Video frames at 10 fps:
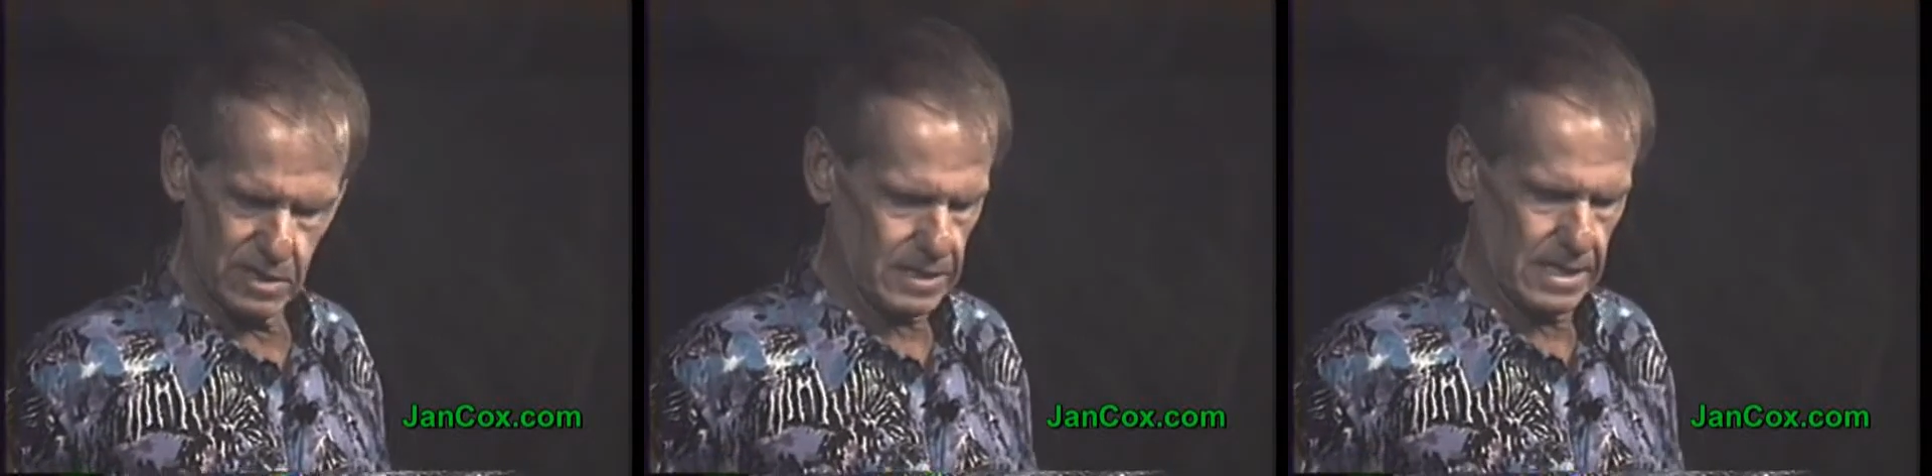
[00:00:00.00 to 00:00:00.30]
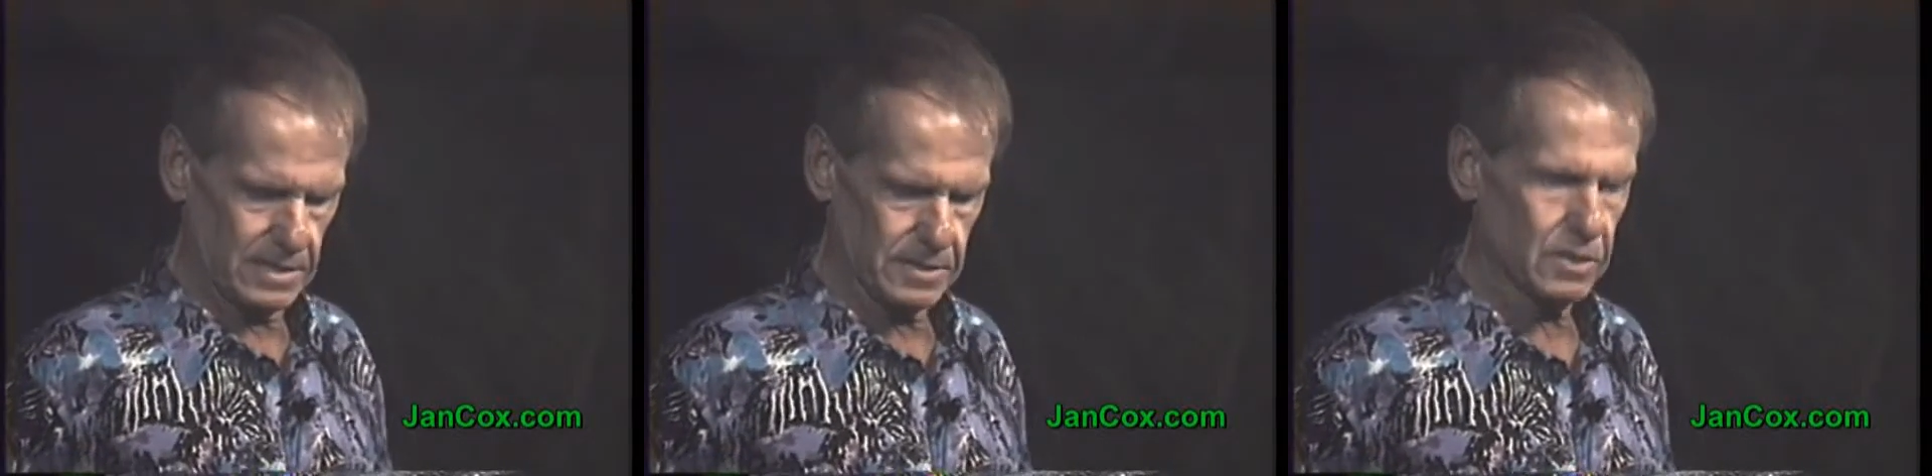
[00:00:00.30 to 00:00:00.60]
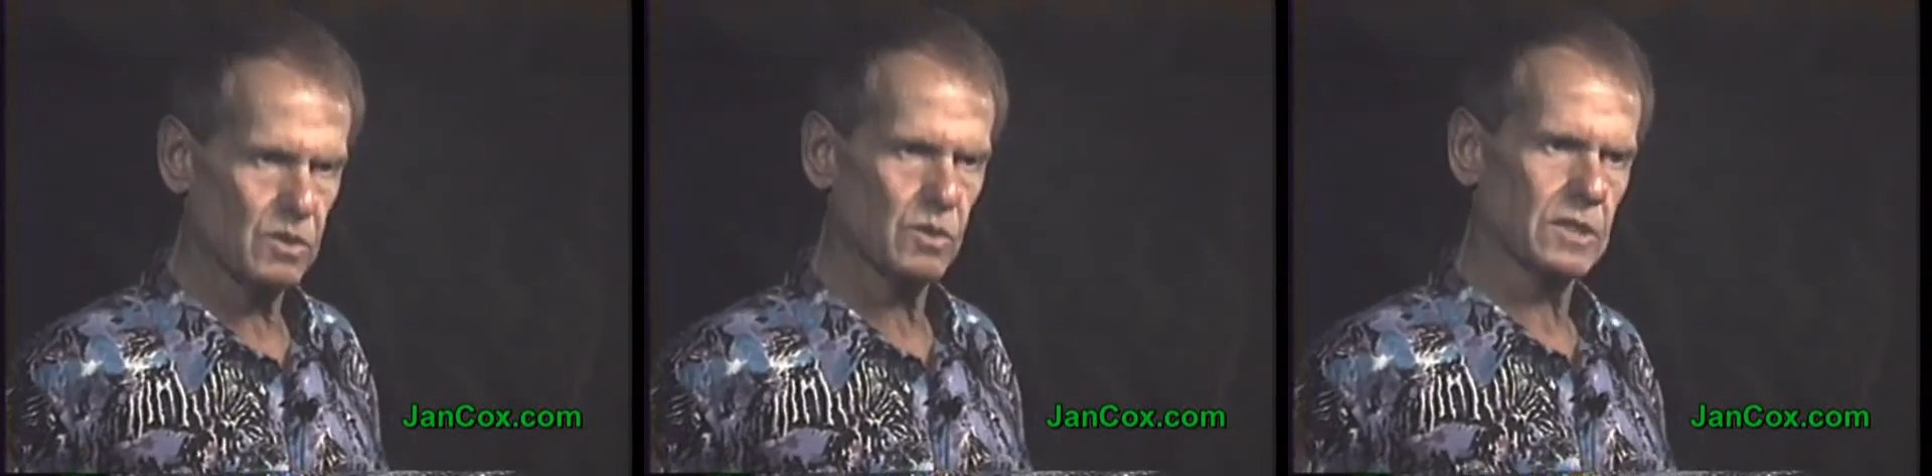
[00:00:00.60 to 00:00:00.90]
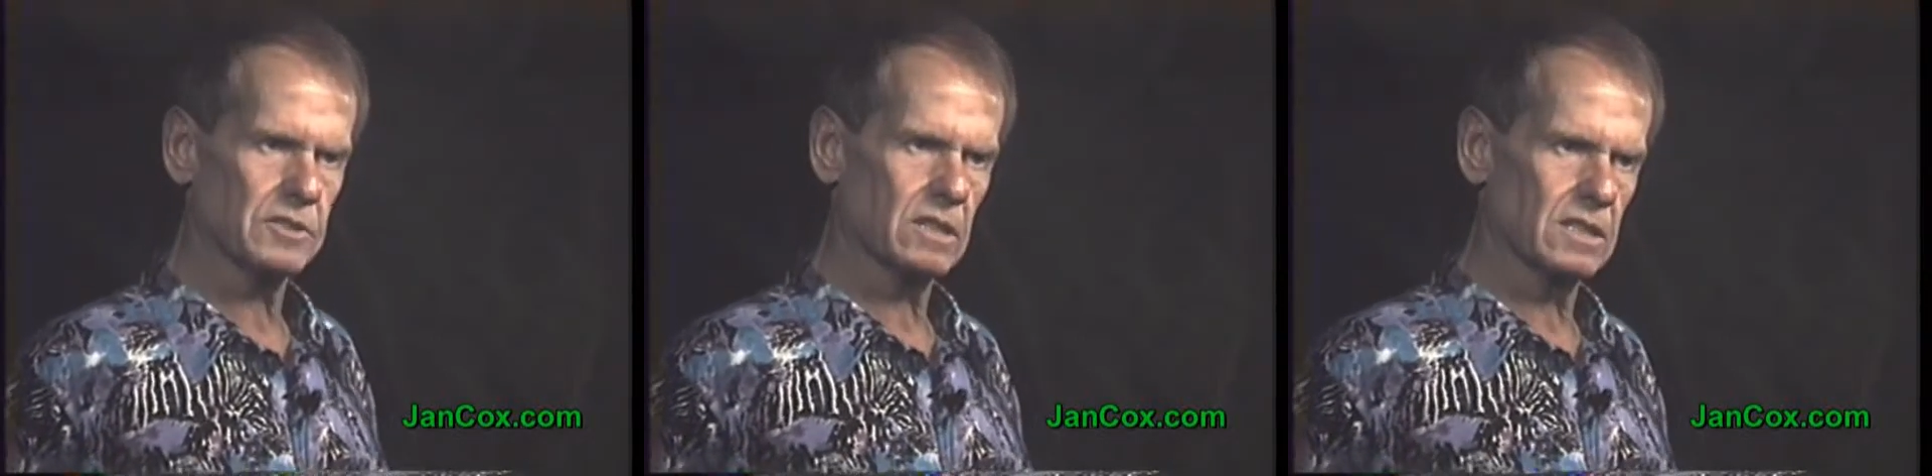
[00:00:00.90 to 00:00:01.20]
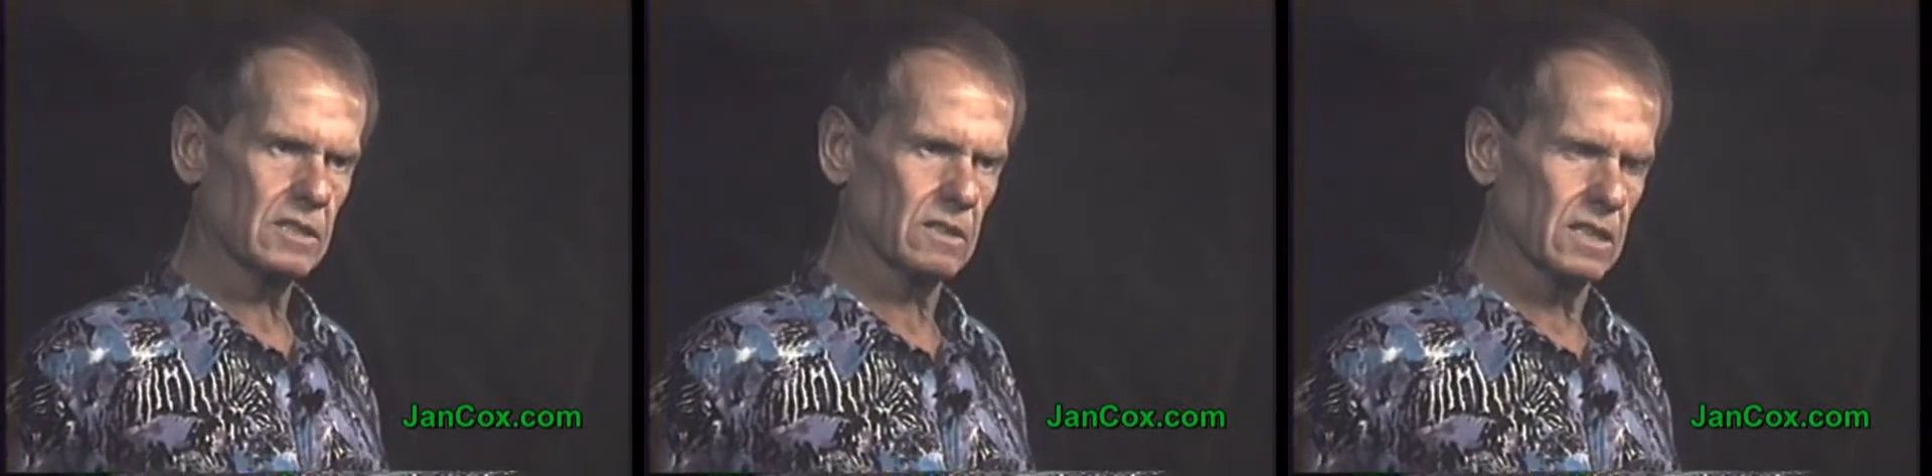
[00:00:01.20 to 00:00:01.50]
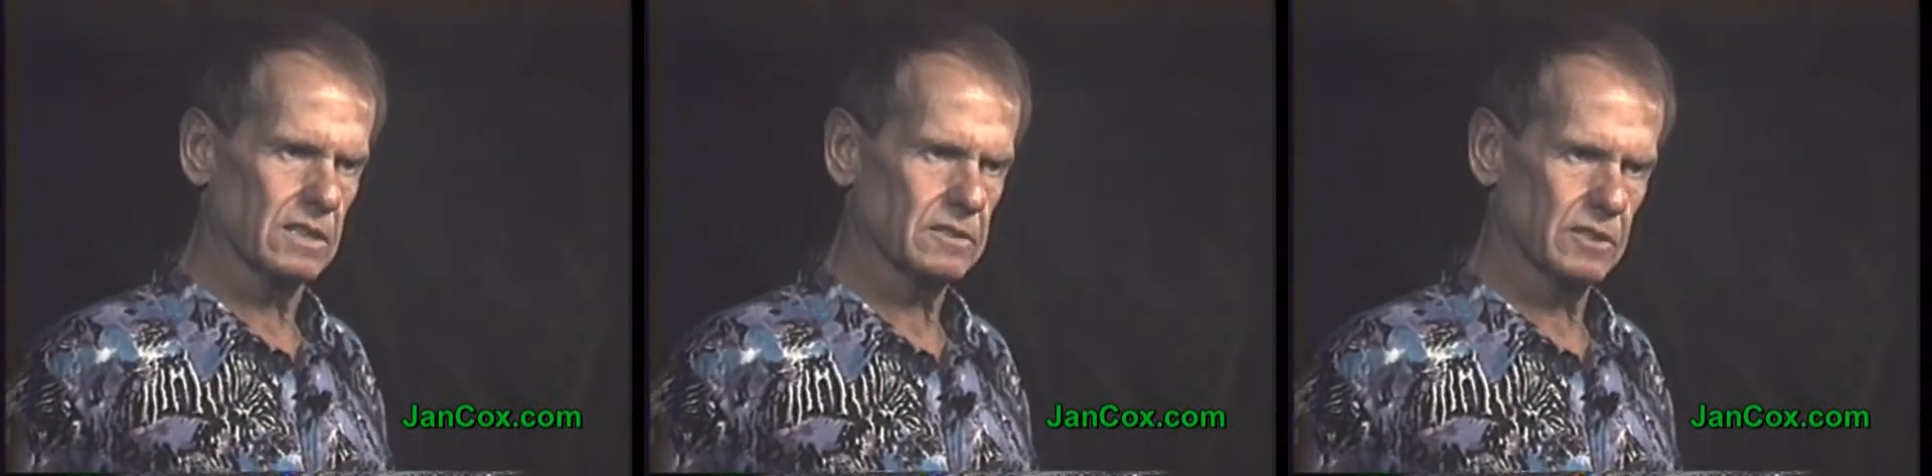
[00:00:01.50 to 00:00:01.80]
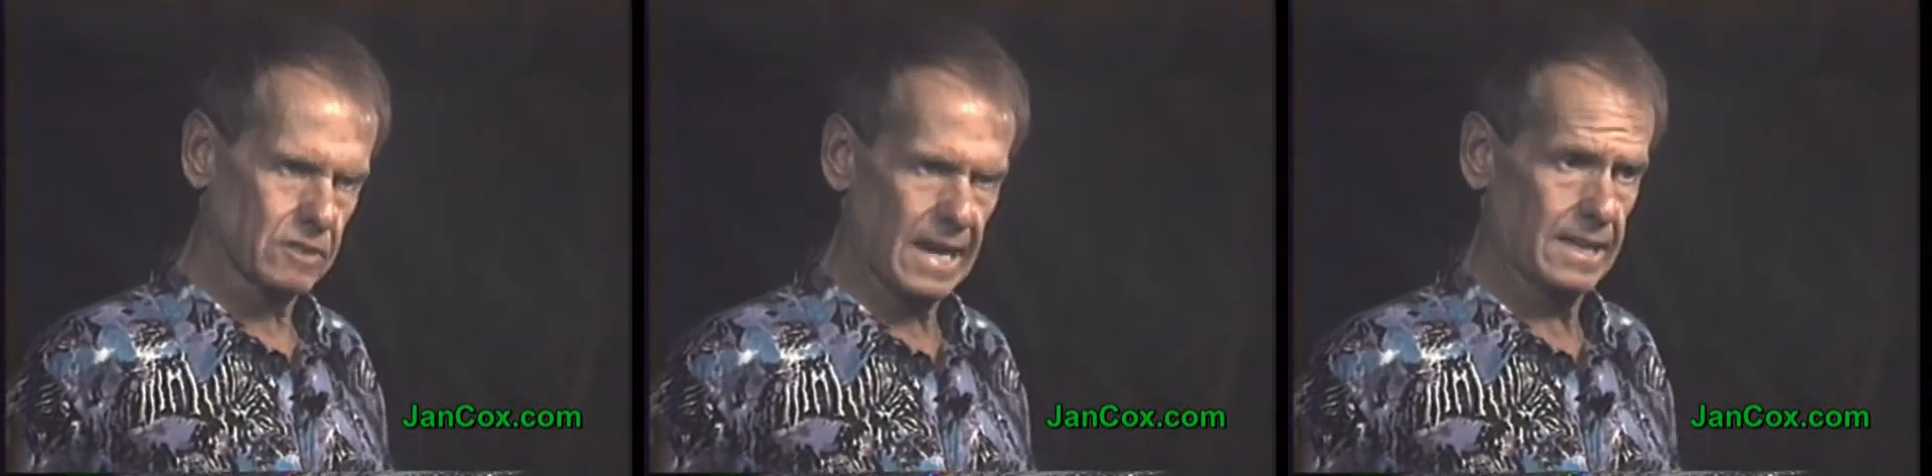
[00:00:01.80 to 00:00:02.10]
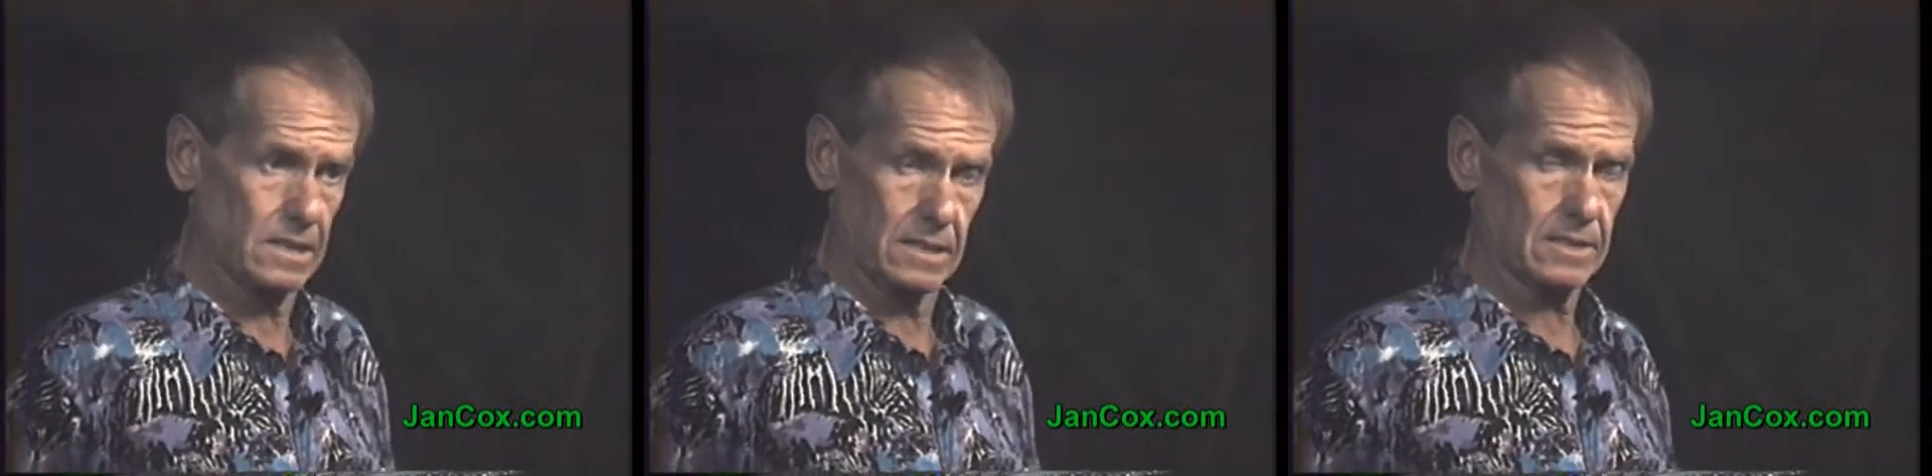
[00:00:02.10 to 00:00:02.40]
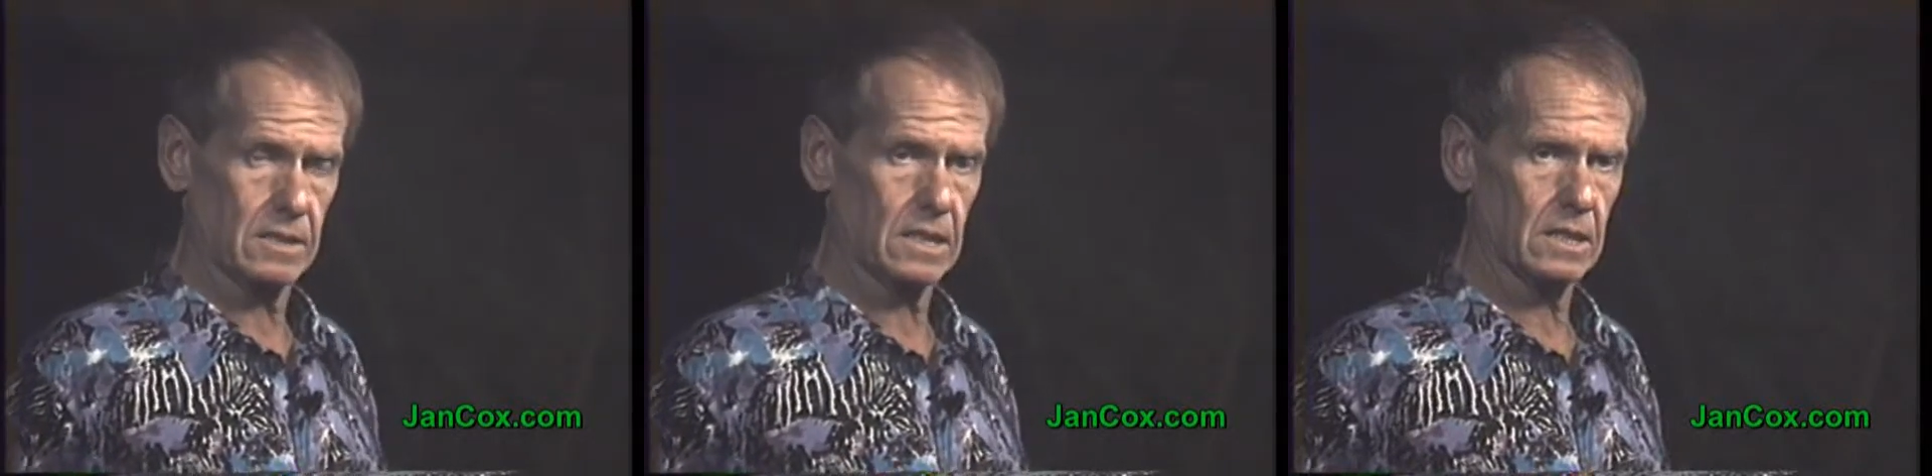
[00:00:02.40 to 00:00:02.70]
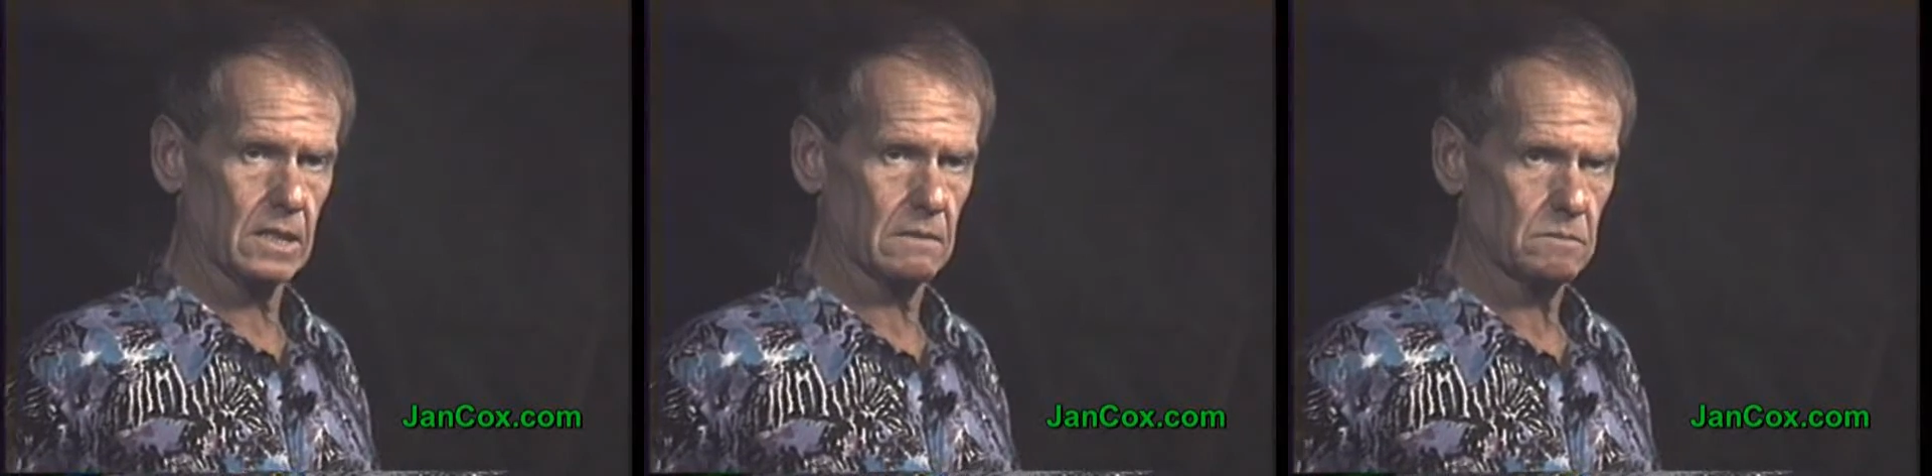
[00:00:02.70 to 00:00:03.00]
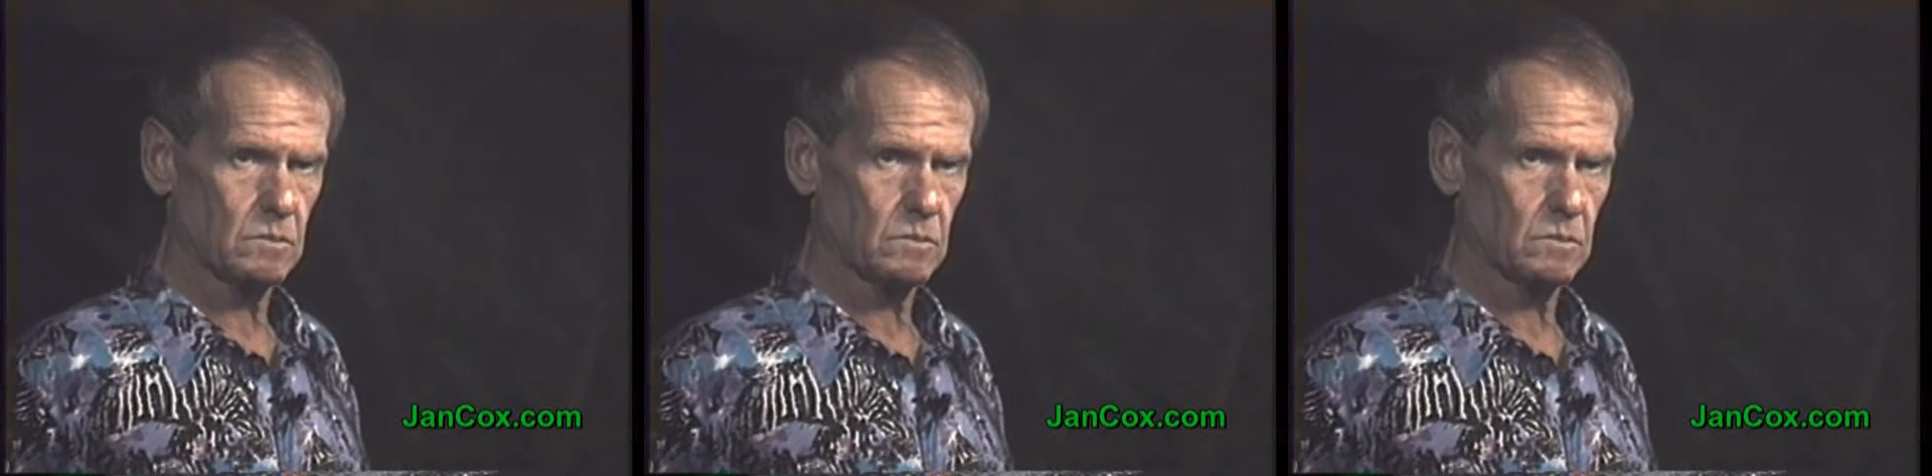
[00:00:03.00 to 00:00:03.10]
that's got nothing to do with what your hunger is. You tried it, and that's not it.